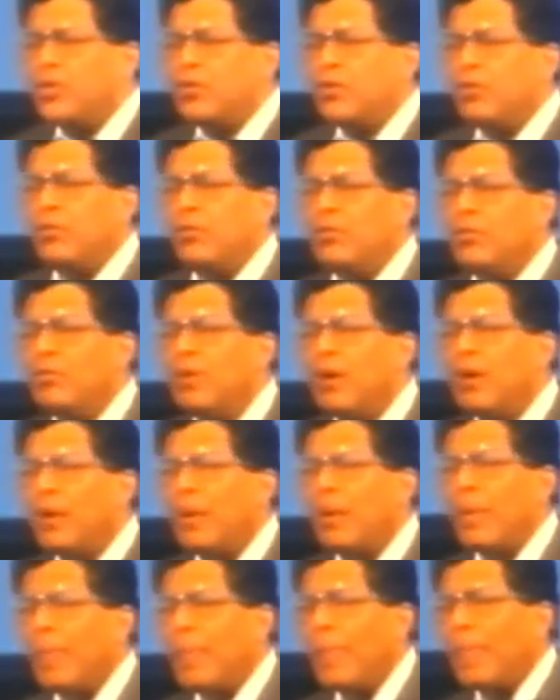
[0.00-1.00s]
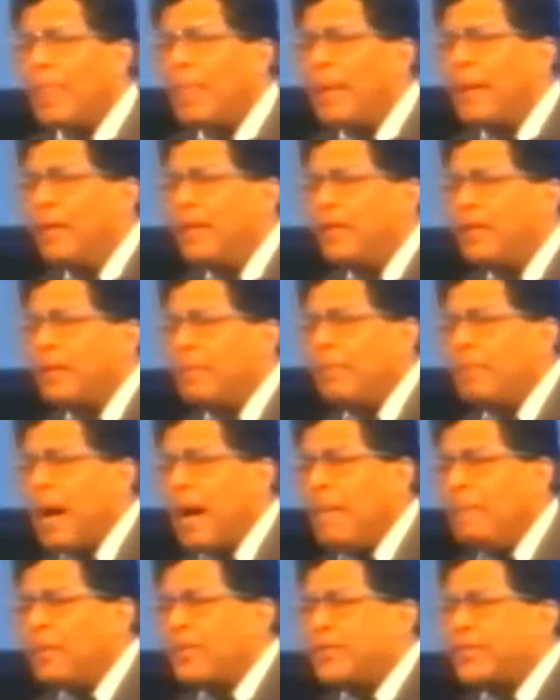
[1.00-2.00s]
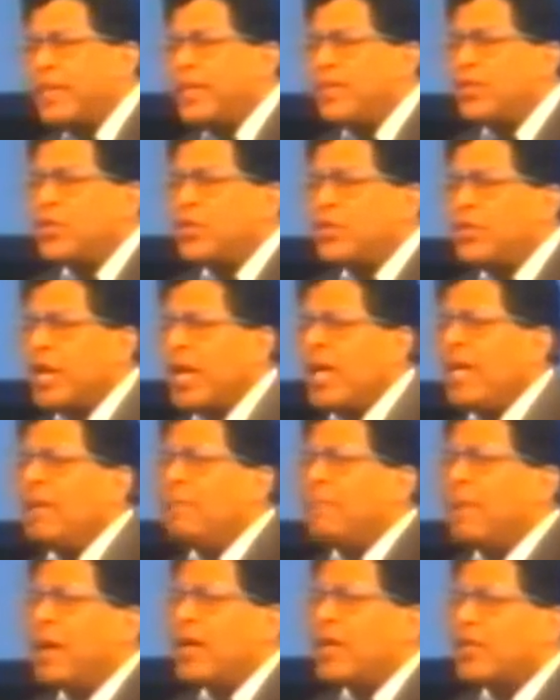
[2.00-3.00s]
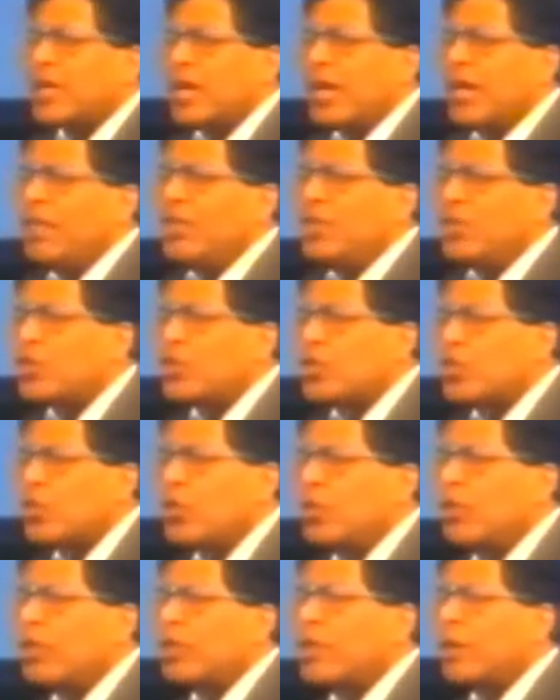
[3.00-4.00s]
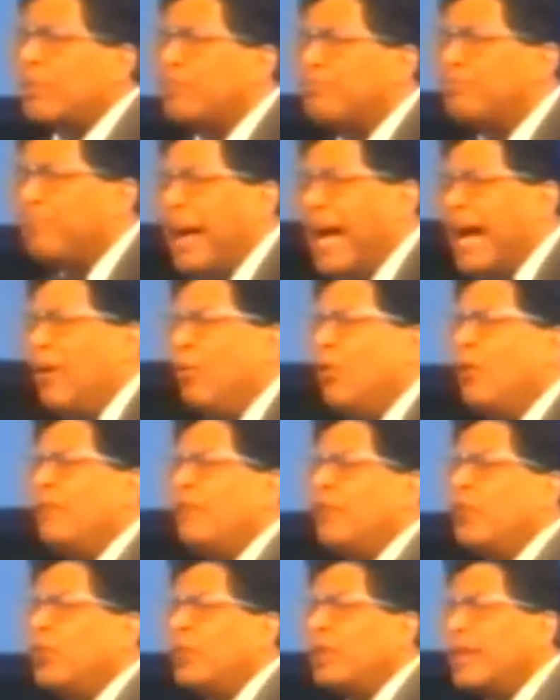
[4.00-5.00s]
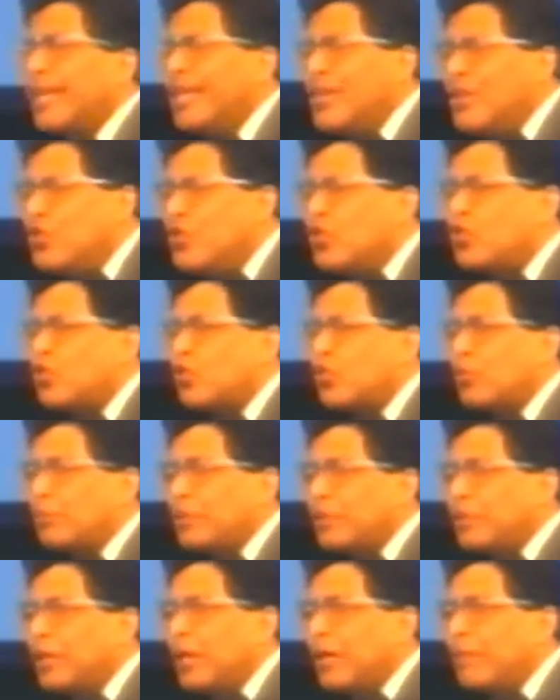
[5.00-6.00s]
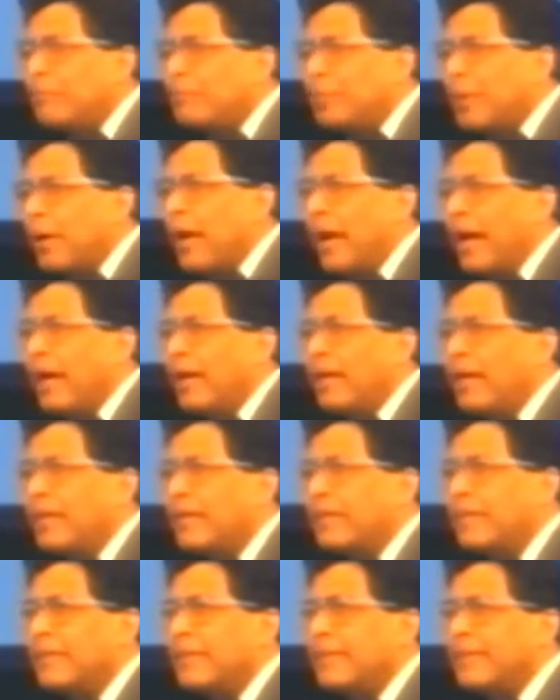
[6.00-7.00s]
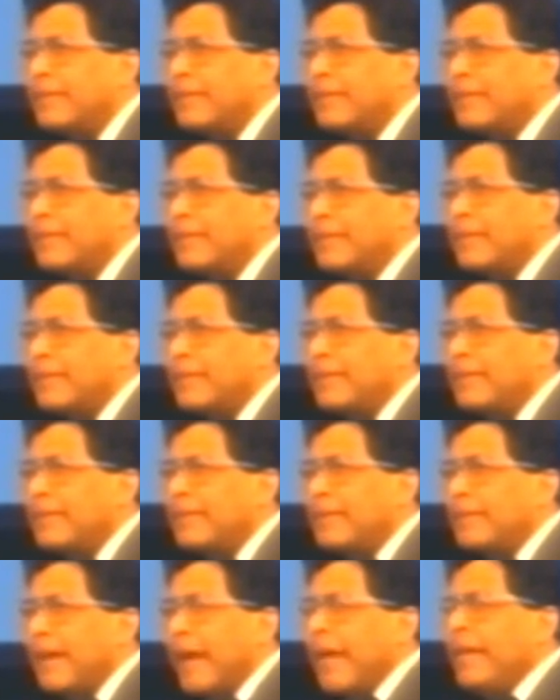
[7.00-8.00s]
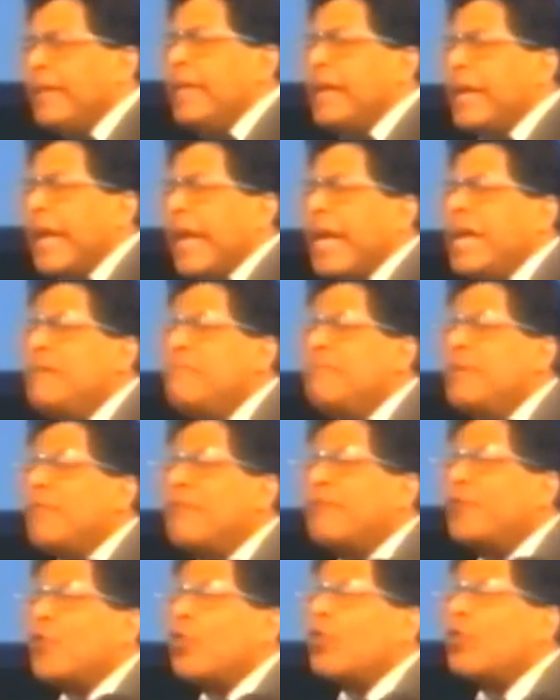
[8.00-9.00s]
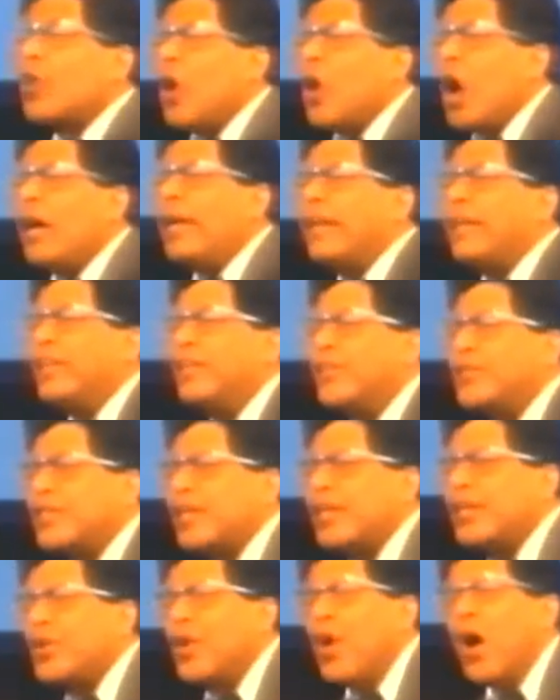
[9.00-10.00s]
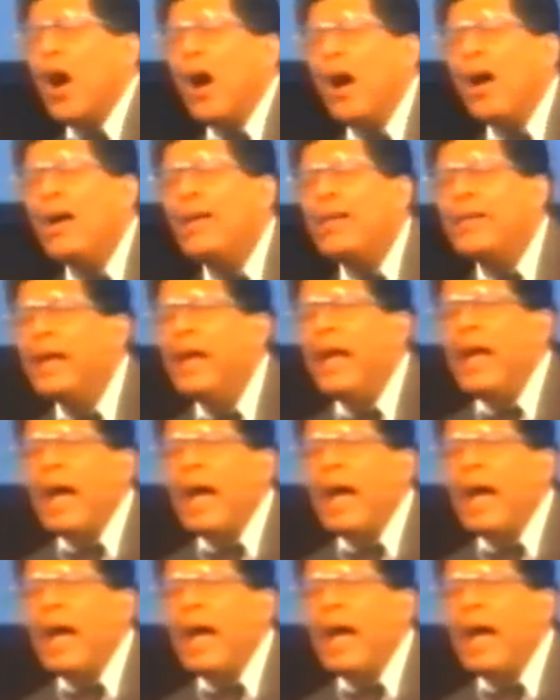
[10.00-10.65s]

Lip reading: do? The Bible says Jabez understood the powerful instrument of prayer. And he came before God and he said, "God,